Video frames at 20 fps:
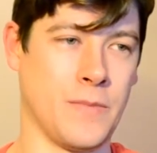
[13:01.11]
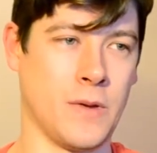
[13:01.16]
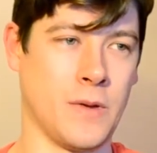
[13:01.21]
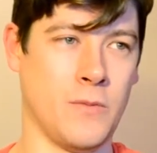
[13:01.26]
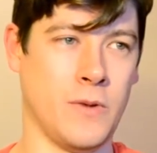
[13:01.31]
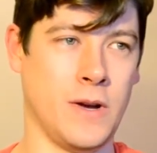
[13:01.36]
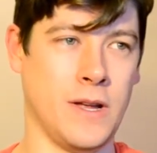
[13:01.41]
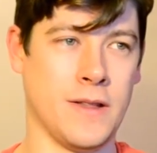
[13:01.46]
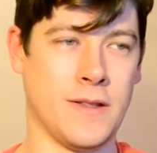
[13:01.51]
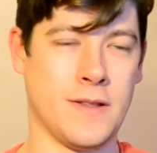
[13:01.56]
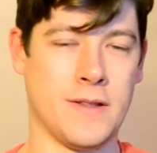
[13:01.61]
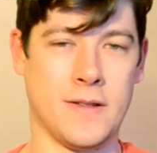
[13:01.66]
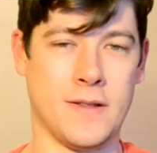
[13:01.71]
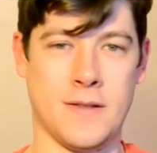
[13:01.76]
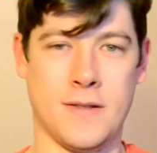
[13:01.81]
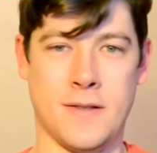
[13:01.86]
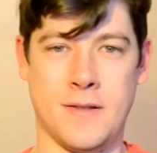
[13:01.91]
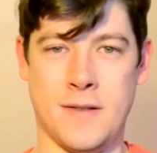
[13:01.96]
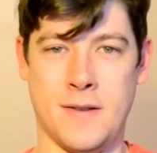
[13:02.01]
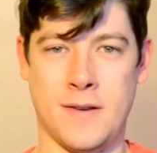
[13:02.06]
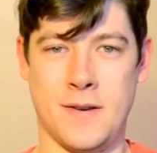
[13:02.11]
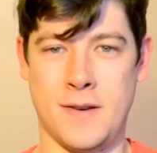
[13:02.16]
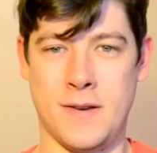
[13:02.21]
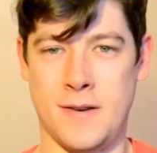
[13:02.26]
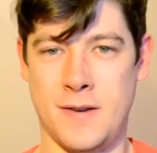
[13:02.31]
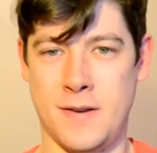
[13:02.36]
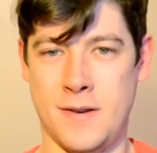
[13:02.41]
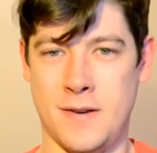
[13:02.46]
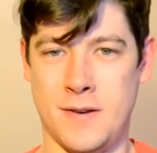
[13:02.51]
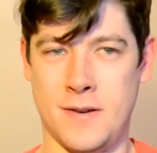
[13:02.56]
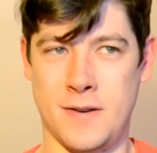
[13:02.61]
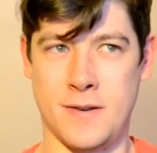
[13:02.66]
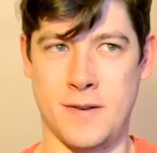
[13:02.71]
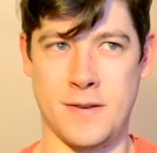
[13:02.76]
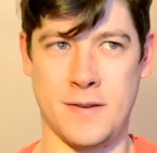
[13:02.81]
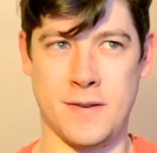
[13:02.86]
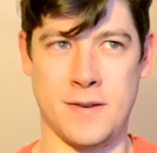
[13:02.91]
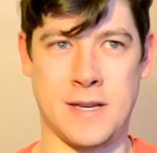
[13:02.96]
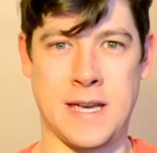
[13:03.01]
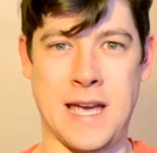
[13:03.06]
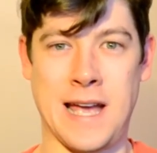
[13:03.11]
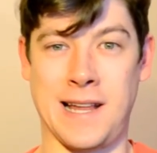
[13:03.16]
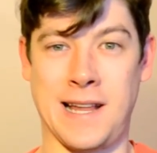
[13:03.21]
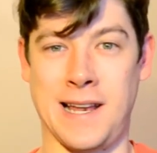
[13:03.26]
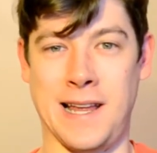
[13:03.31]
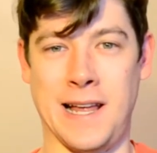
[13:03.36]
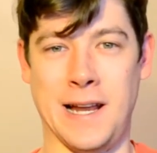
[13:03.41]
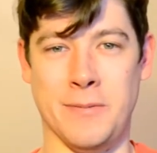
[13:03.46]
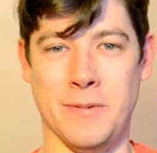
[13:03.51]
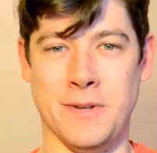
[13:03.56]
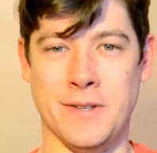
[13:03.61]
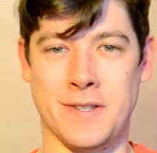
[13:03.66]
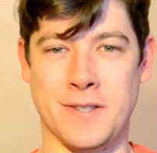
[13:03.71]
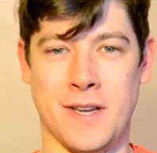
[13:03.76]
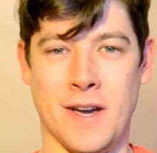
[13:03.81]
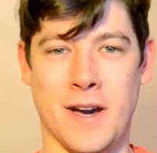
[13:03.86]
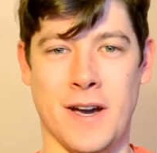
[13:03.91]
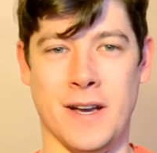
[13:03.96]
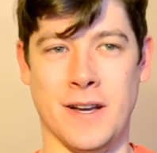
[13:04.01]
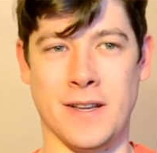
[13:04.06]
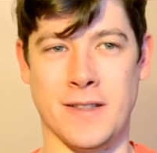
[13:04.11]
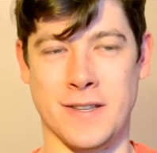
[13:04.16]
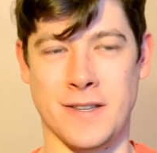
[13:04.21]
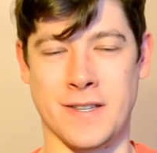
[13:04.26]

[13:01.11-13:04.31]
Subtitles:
with kettle elements going in the